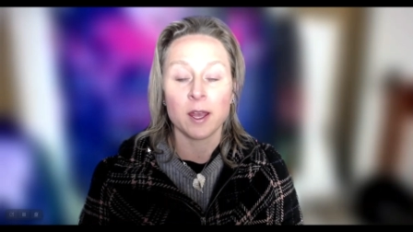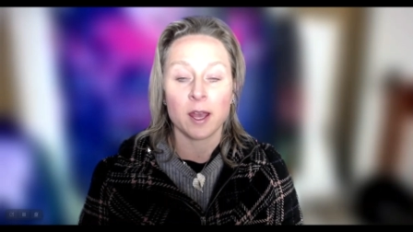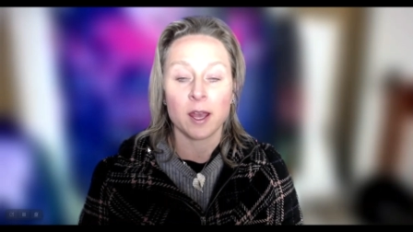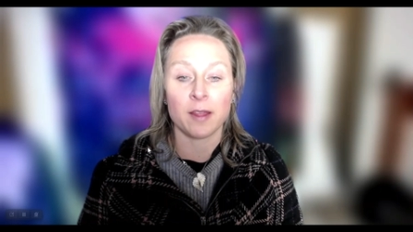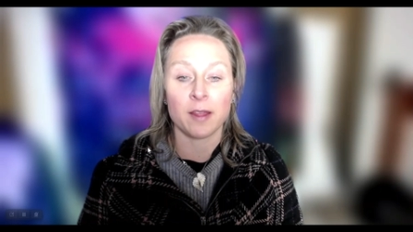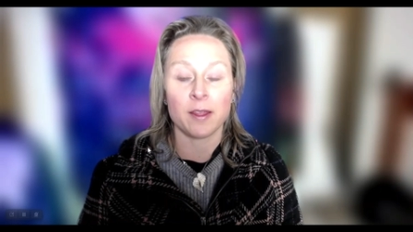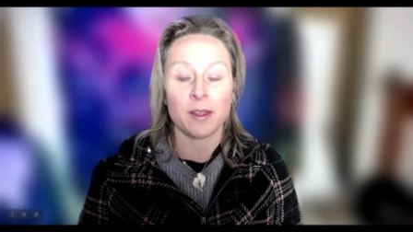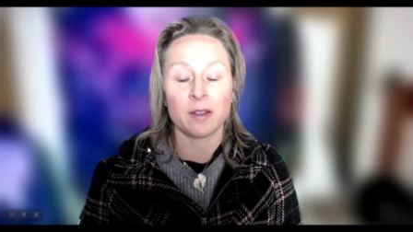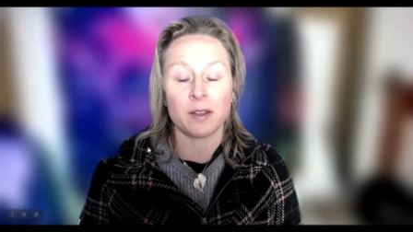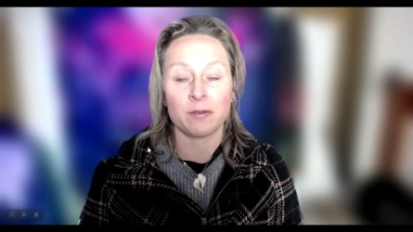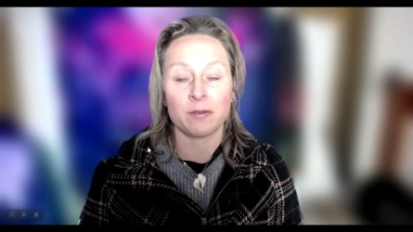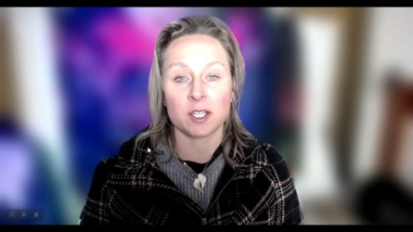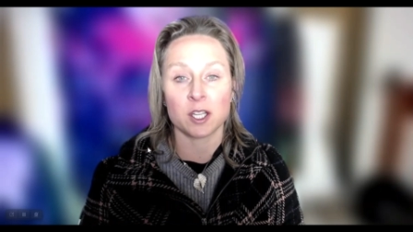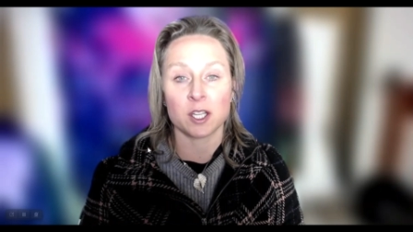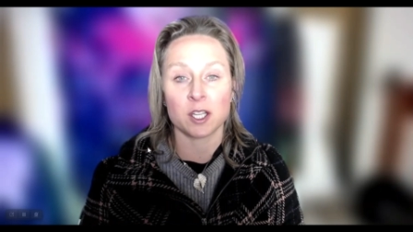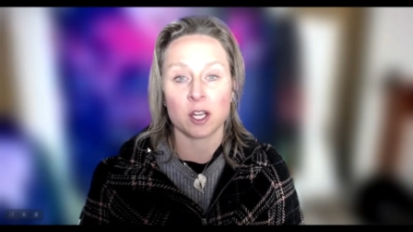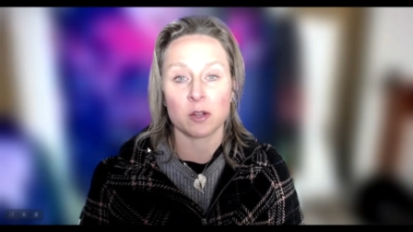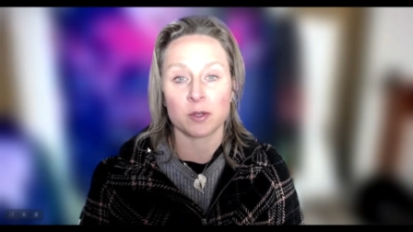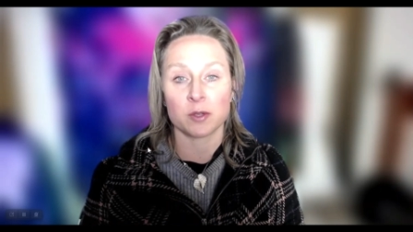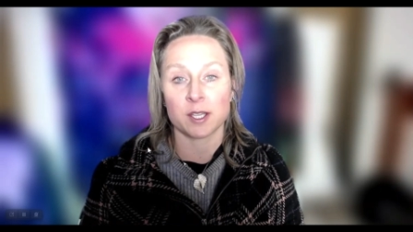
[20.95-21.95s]
and then
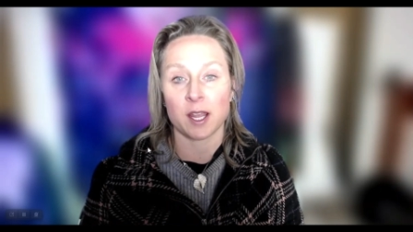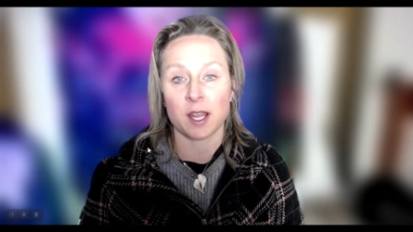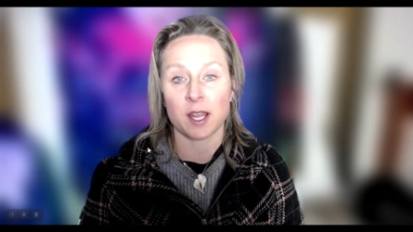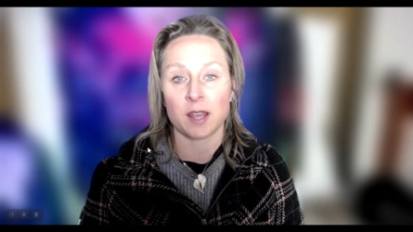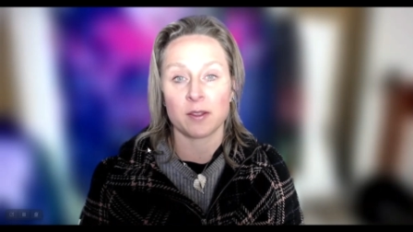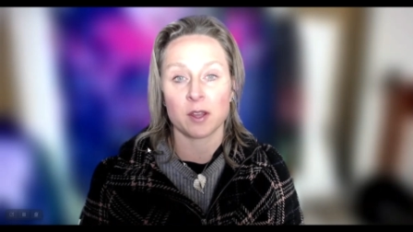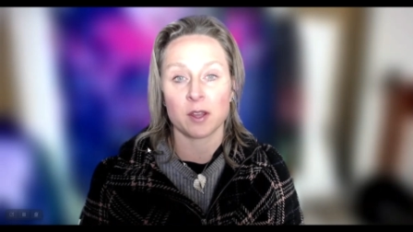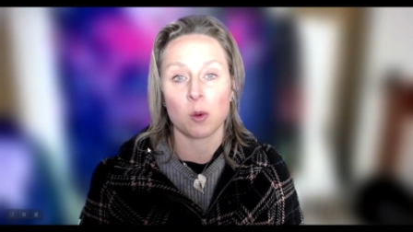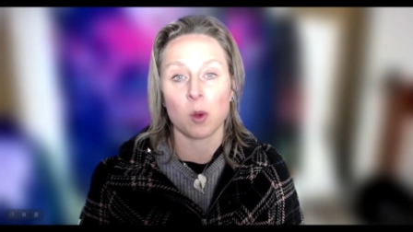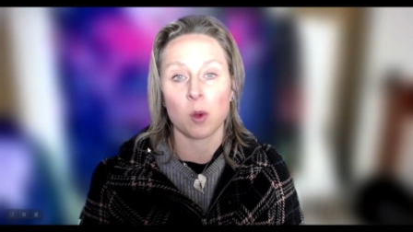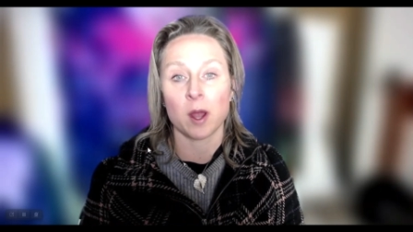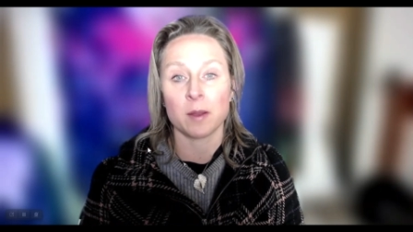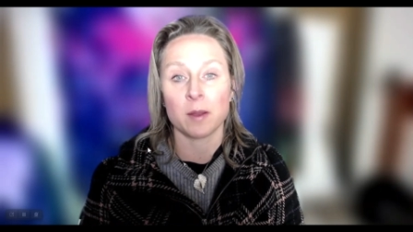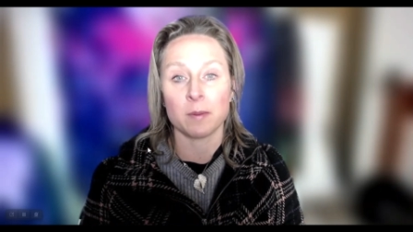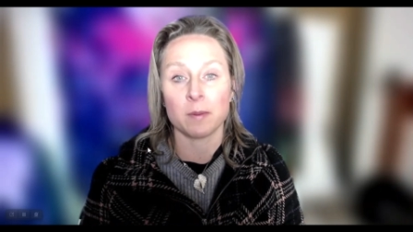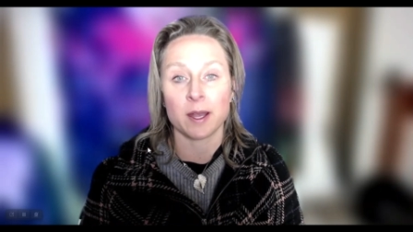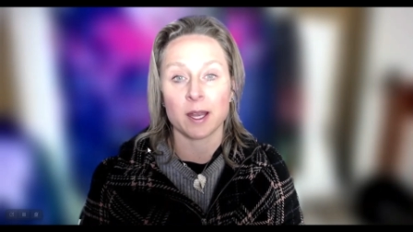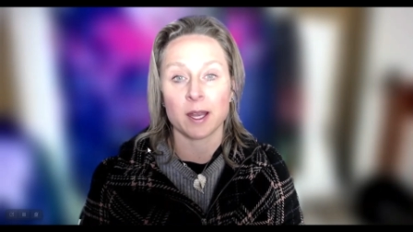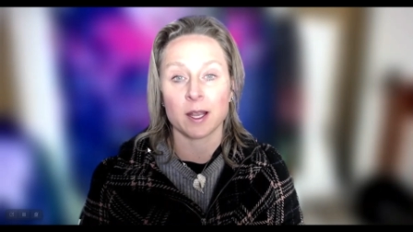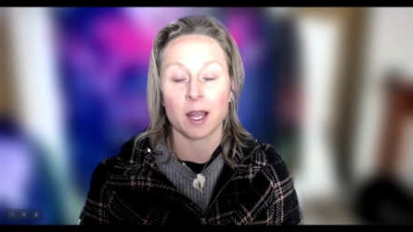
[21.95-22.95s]
videos say that a one
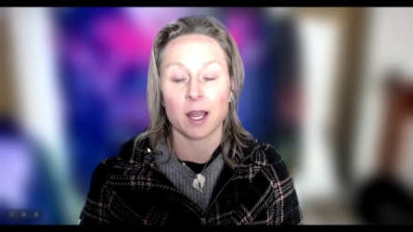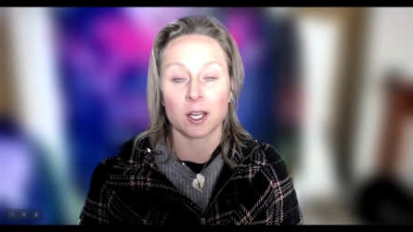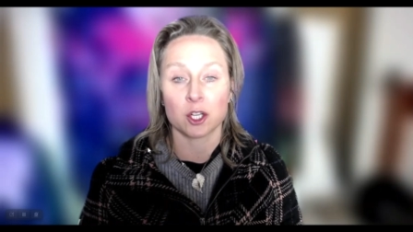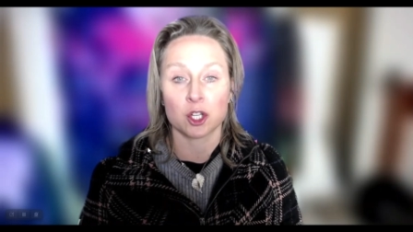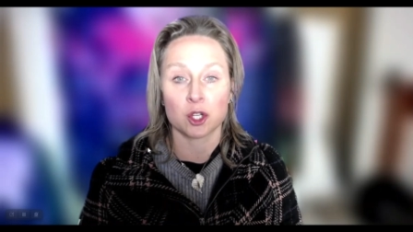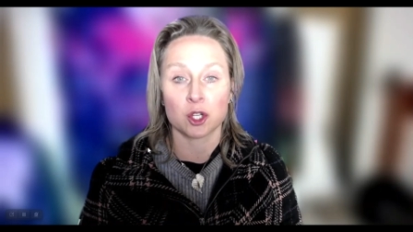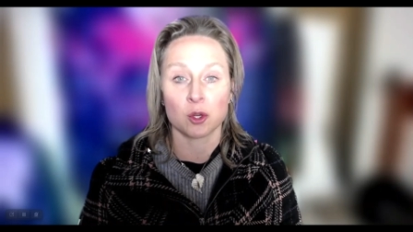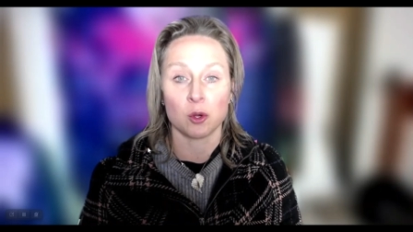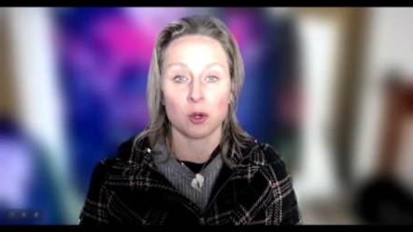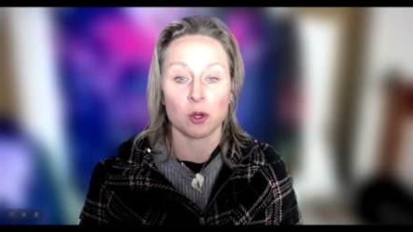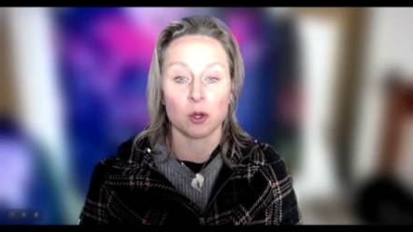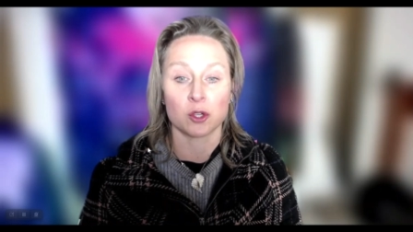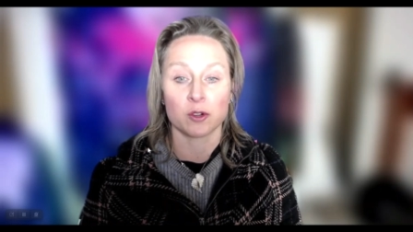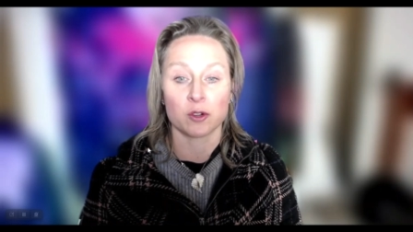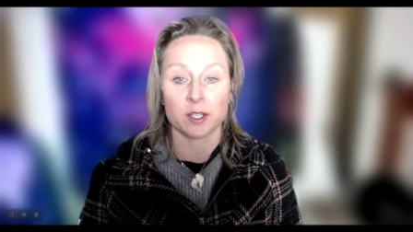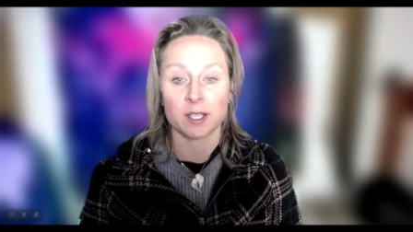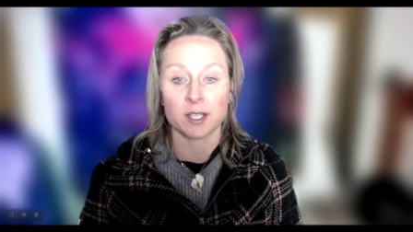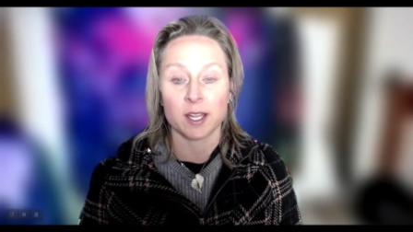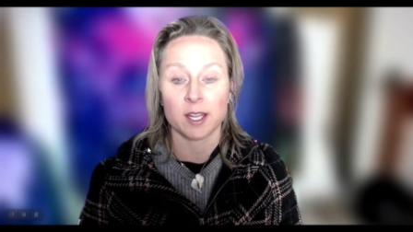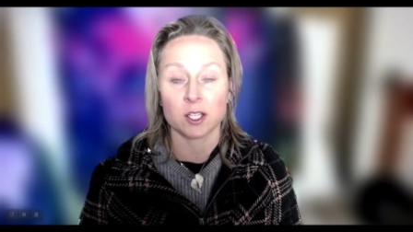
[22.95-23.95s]
minute like a short or
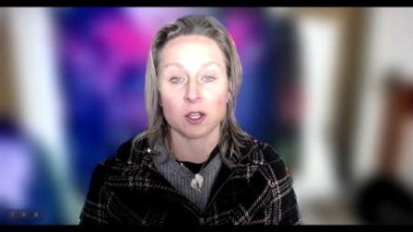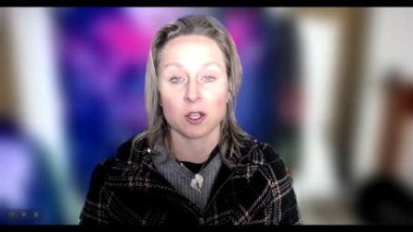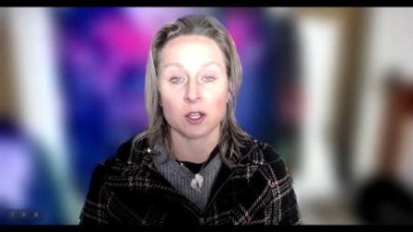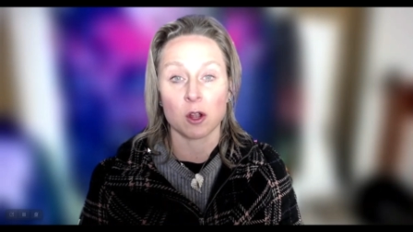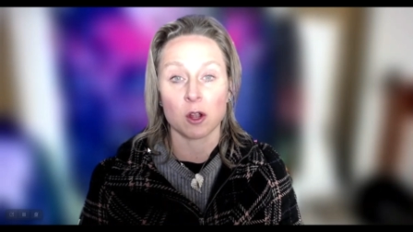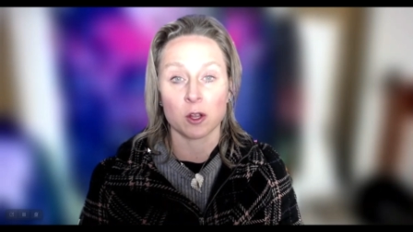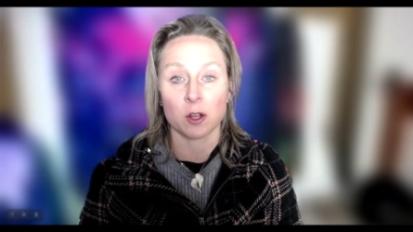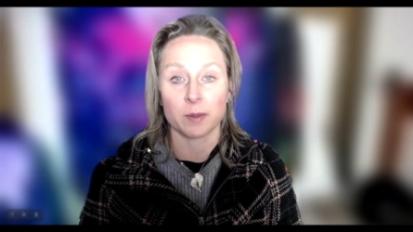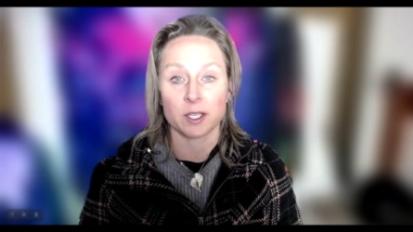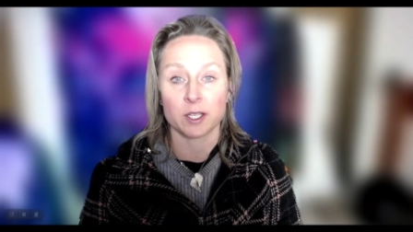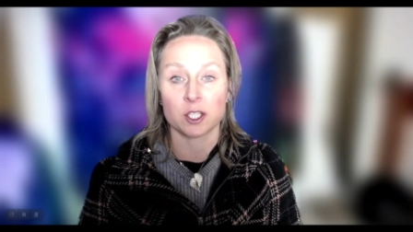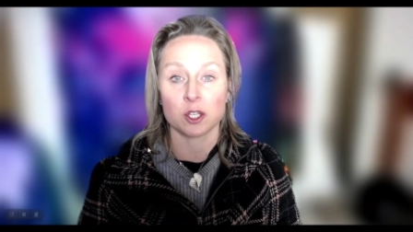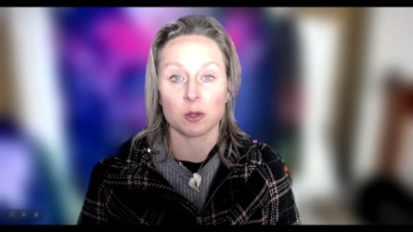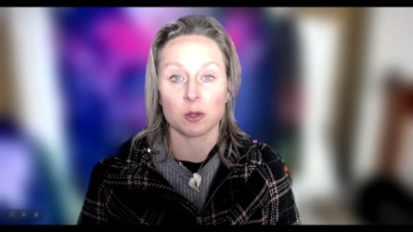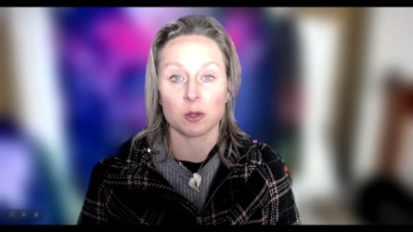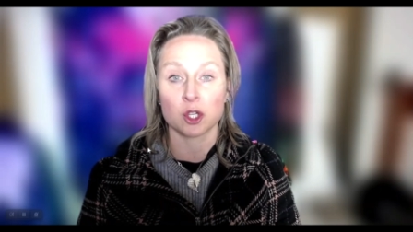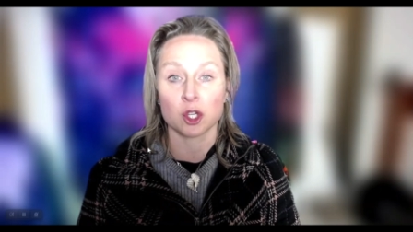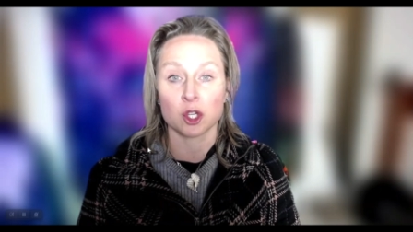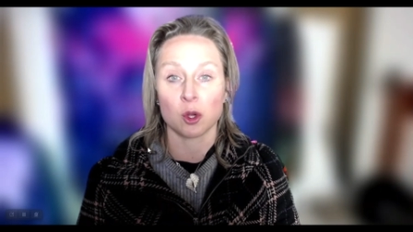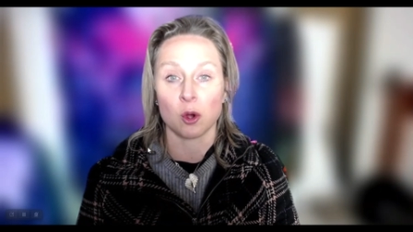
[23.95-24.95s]
a TikTok can be
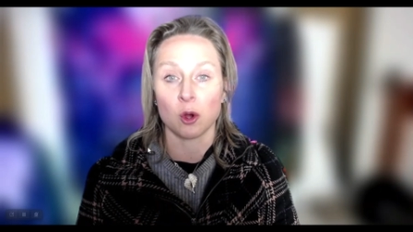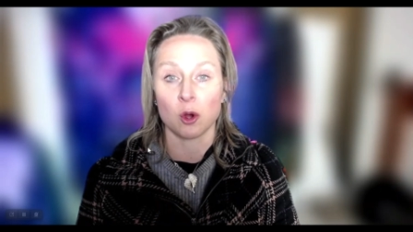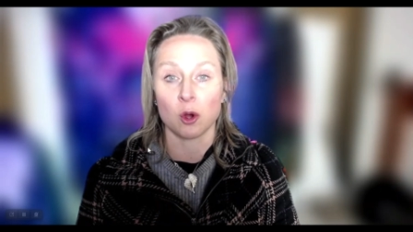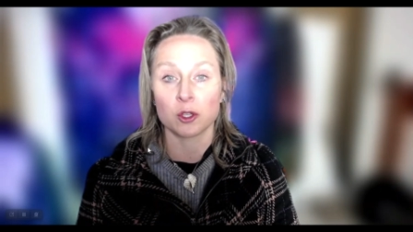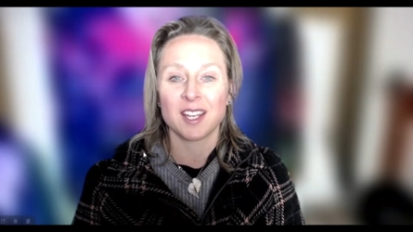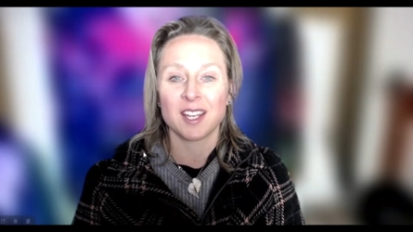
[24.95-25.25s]
too short.